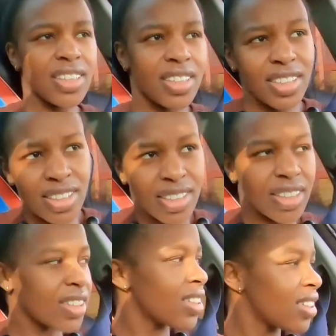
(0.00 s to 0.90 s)

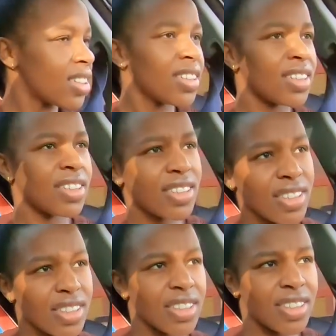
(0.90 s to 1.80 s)

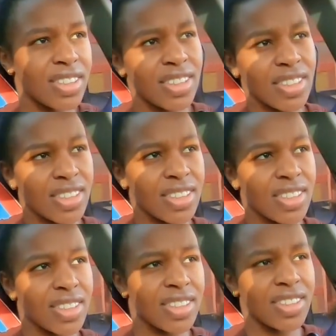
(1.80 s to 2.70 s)
[no speech]